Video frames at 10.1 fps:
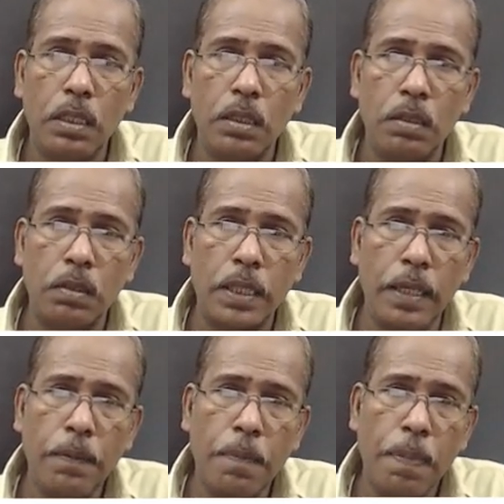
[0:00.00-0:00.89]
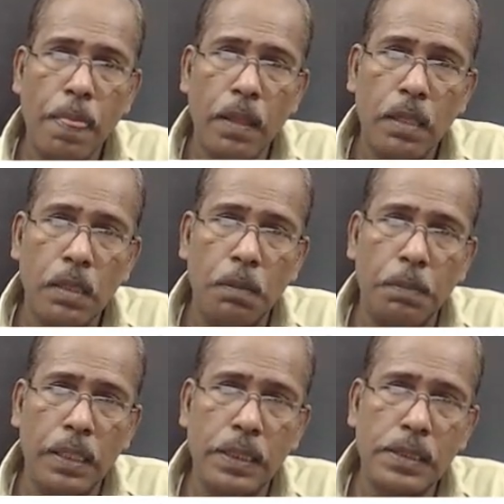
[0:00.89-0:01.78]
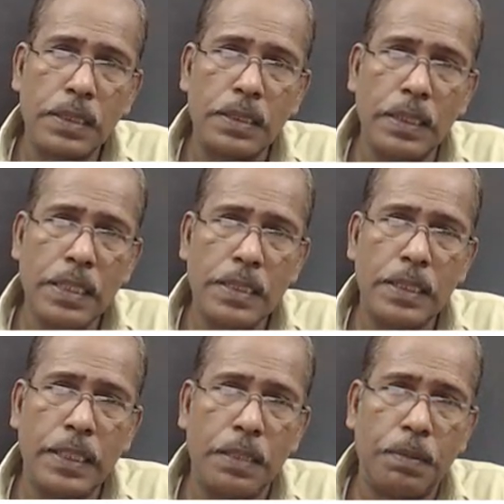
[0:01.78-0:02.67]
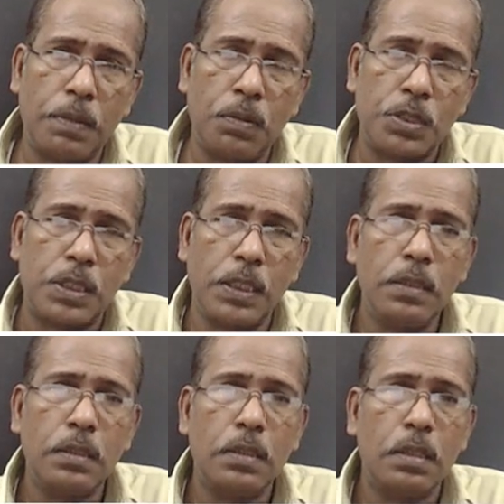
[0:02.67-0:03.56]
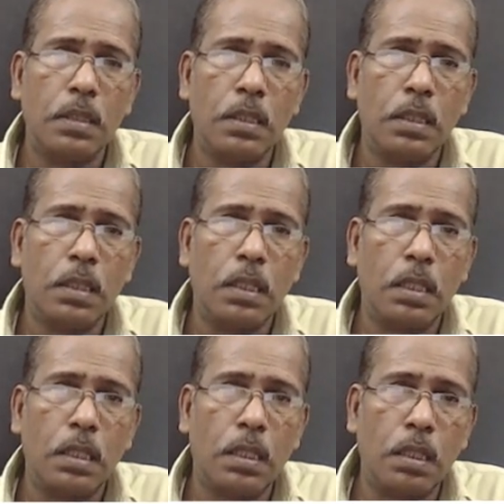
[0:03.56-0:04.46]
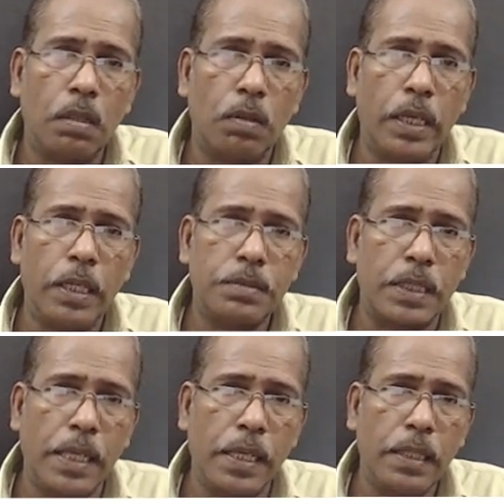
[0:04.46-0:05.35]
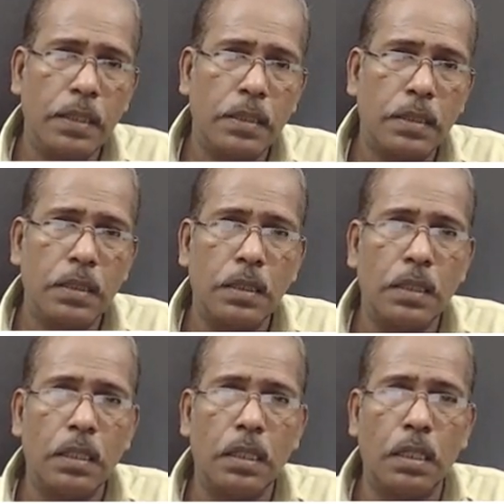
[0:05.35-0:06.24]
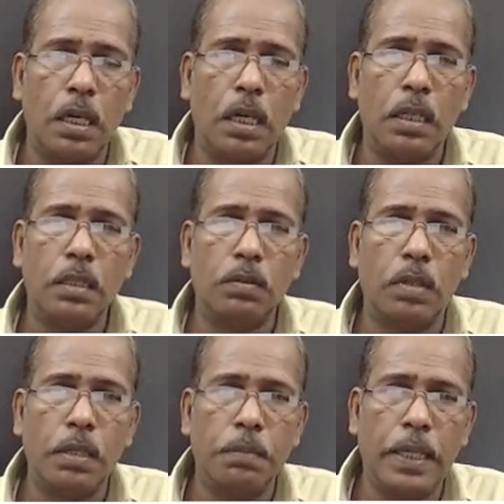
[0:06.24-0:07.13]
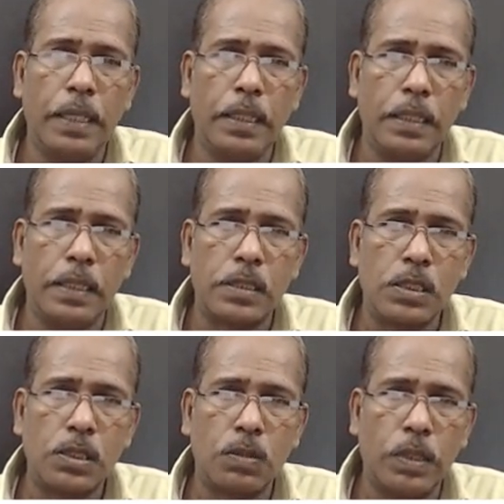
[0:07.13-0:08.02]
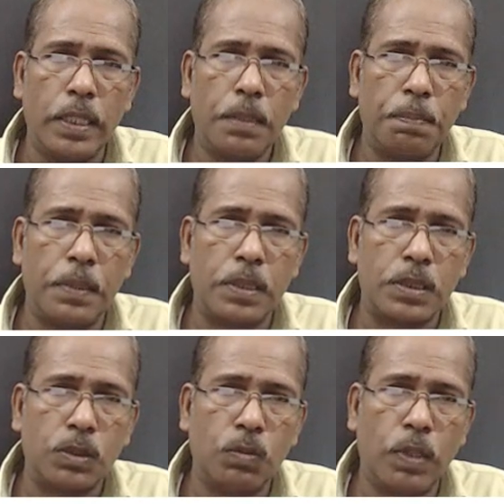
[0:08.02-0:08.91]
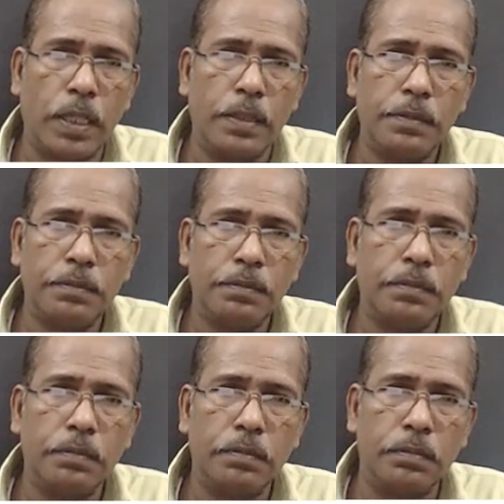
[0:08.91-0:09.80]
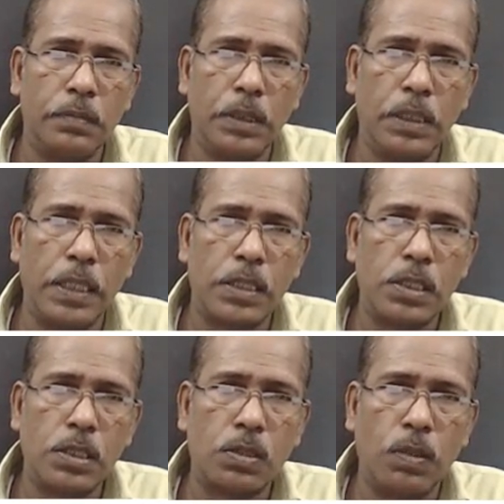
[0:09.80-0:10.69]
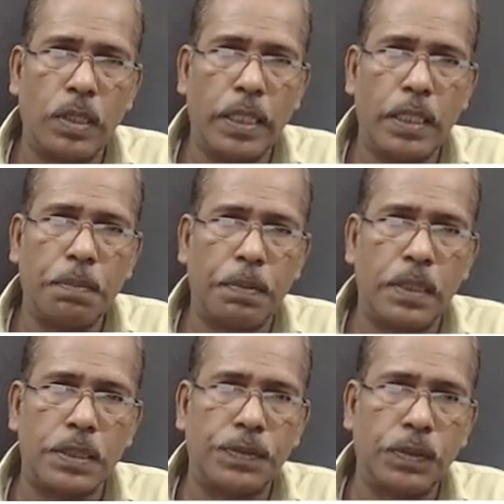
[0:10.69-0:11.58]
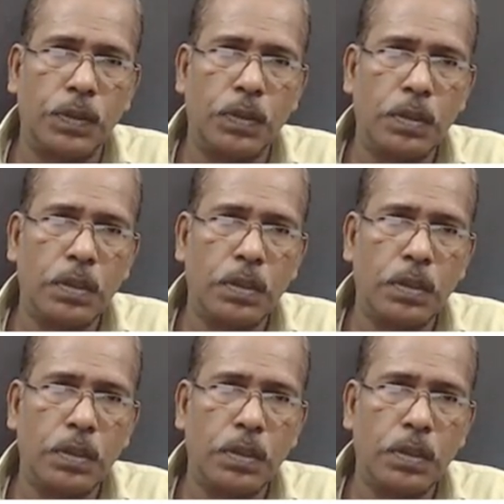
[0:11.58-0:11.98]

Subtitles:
Okay, but this is easy type of question. Why I am saying, and 1 by x square plus 1 into x square plus 4